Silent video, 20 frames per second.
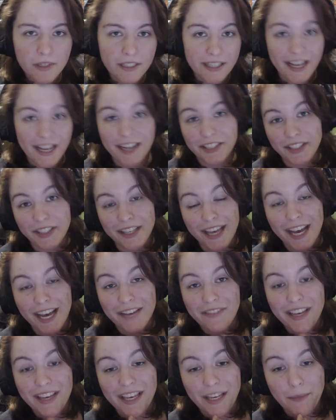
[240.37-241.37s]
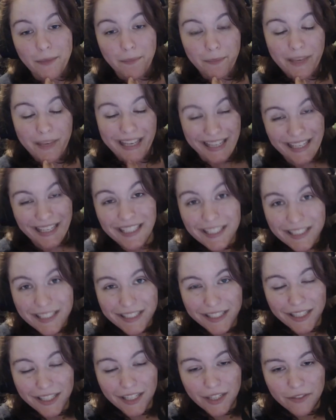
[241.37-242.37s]
is I actually have a
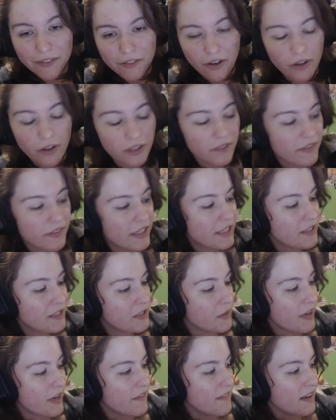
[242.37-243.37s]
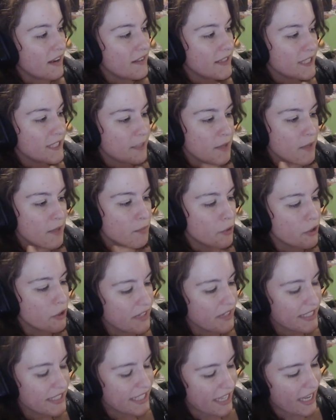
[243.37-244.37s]
case for all of this. So I found this to be a
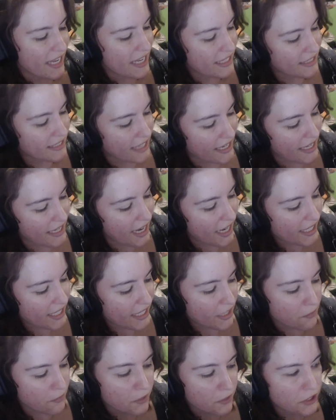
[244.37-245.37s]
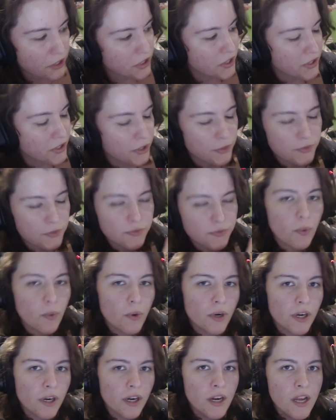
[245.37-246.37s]
perfect case. I got it originally
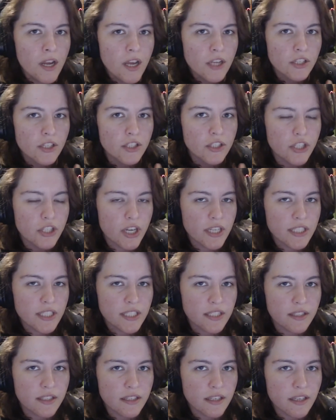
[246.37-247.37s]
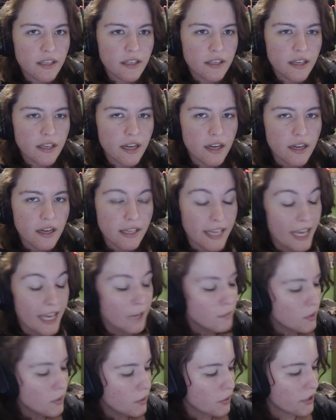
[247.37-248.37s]
for just the uh,
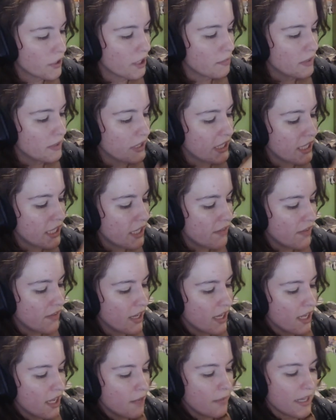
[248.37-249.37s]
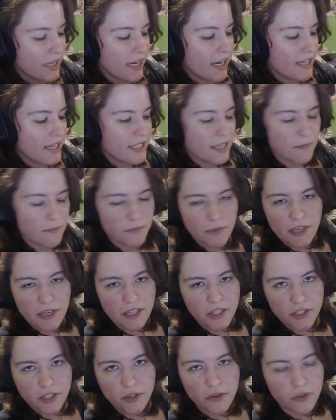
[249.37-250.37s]
camcorder, I believe, but it ends up
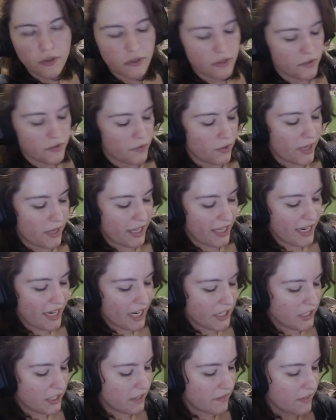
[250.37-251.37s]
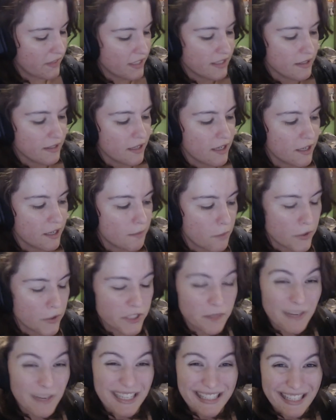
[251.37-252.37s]
being so useful. I can actually fit uh,
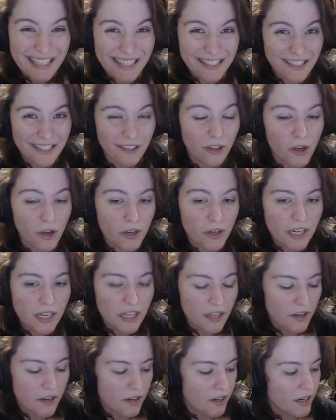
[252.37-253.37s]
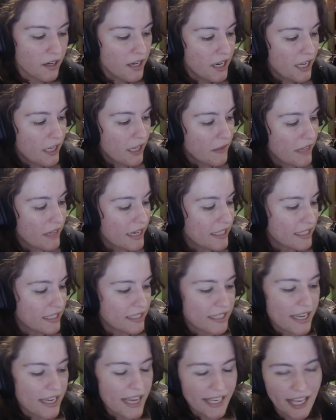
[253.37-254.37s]
most of my DSLR in here. That is to
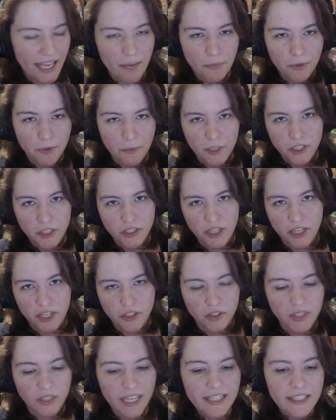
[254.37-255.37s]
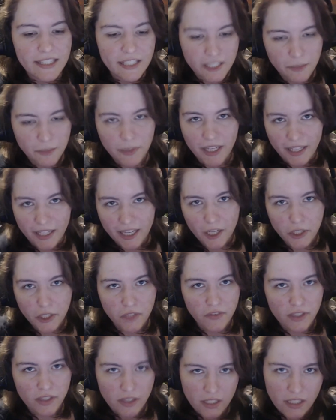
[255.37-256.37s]
say, I can't put much extra lenses, but I can
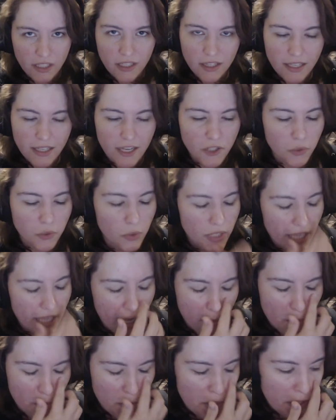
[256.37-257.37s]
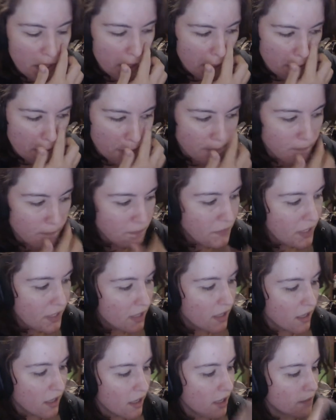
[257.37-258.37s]
actually fit the, the actual camera in here.
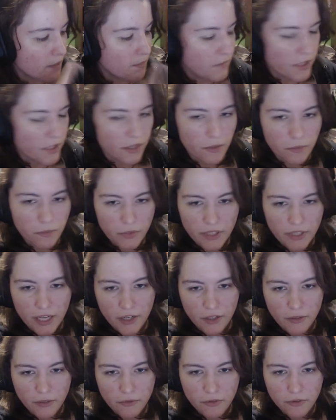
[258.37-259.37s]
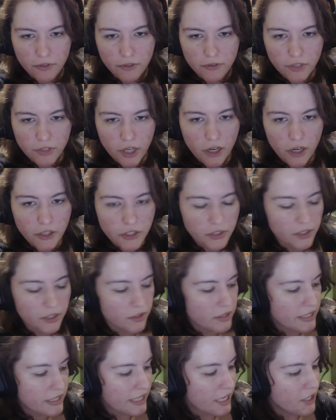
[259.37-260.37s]
Um, you know, we got your, your charger
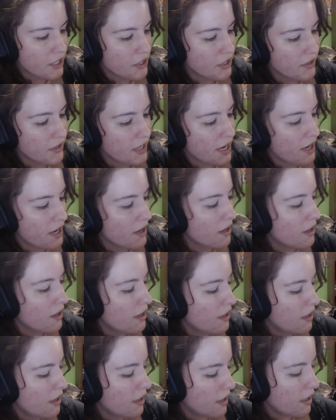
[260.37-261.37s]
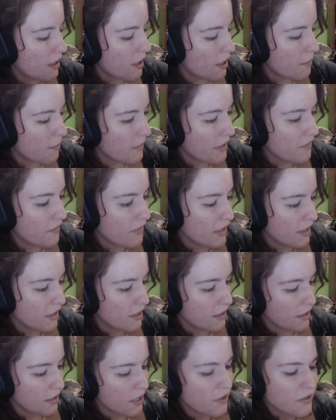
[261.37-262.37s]
little station there. Um, it can fit uh,
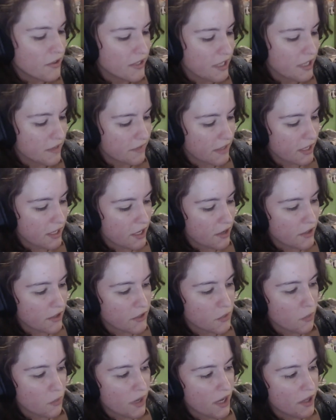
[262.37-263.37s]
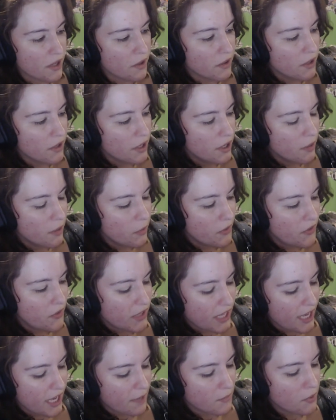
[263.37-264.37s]
other stuff in here as well with the
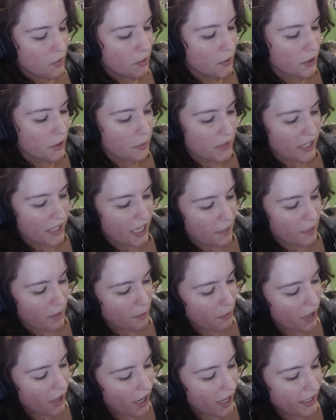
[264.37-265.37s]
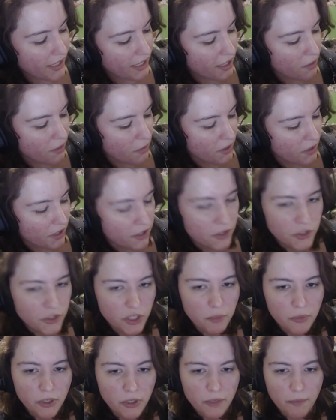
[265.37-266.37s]
camcorder. But then I have my pocket where I
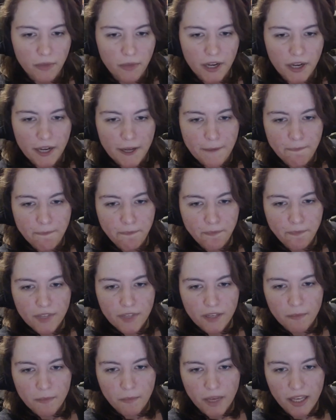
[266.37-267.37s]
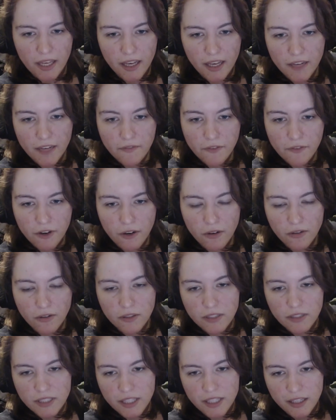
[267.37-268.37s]
usually put my my
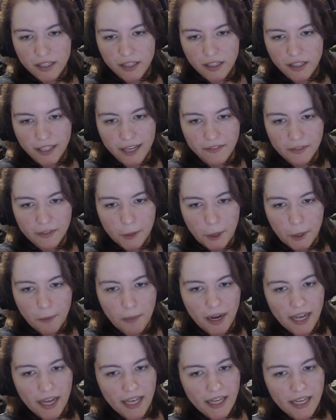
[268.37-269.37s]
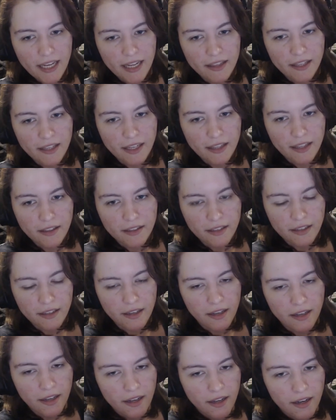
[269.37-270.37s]
headphones and then the lavalier mic and then
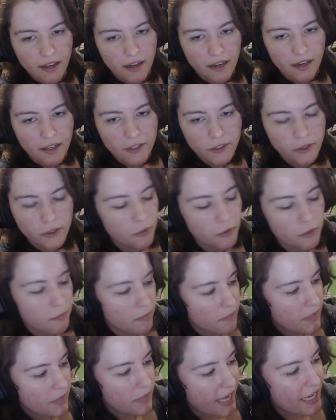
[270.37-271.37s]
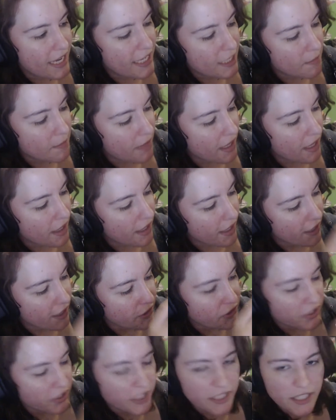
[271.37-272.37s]
the uh, zoom handy mic
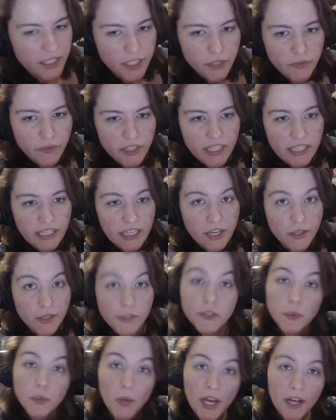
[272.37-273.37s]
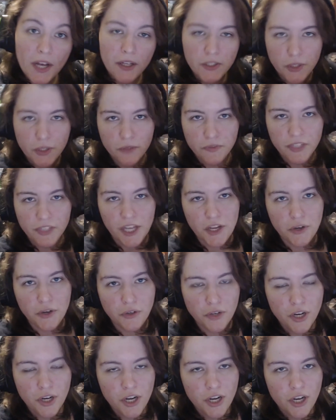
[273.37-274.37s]
actually does fit in here as well and don't forget
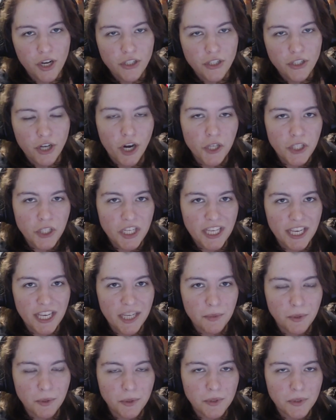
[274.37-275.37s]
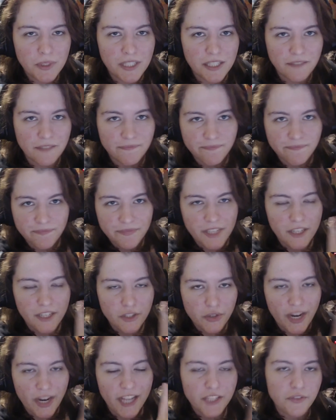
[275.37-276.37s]
your charging cables and and
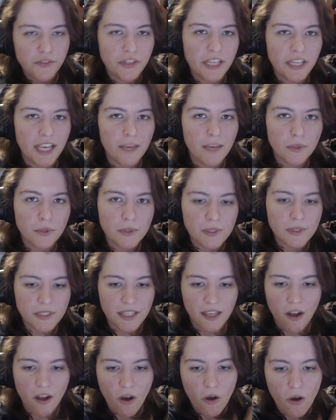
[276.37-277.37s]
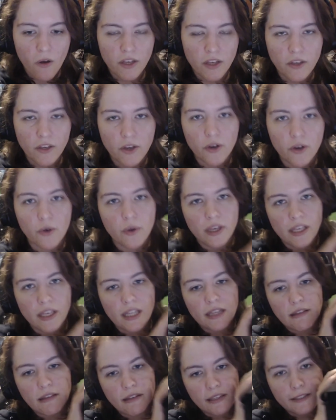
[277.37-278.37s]
transfer cables they all can go
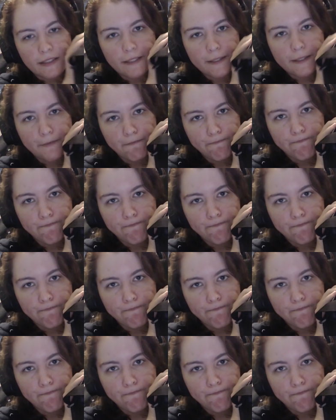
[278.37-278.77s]
in this